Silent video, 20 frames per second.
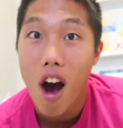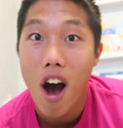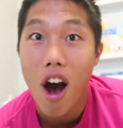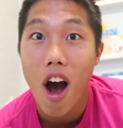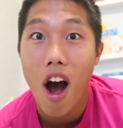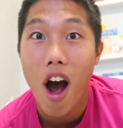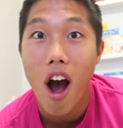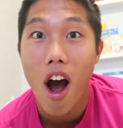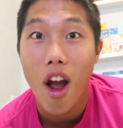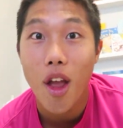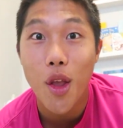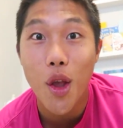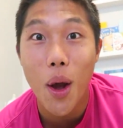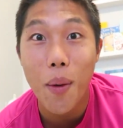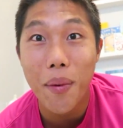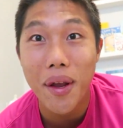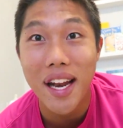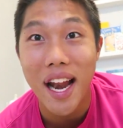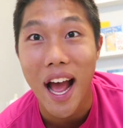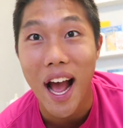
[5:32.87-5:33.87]
You
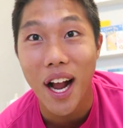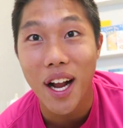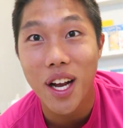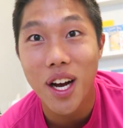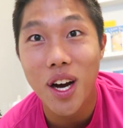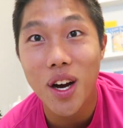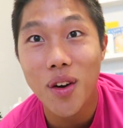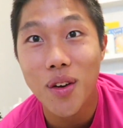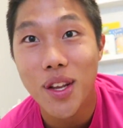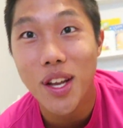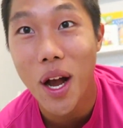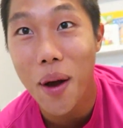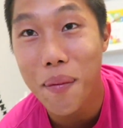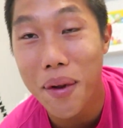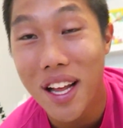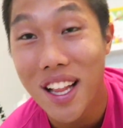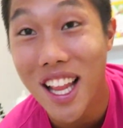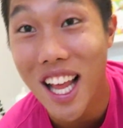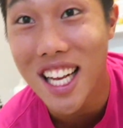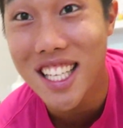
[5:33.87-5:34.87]
got me an Echo? You got
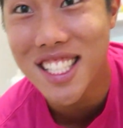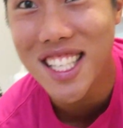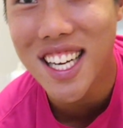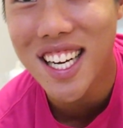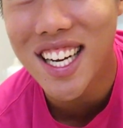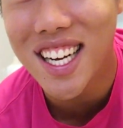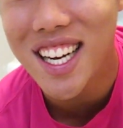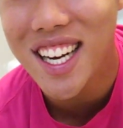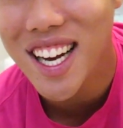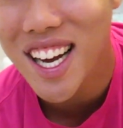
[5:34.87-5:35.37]
me Alexa?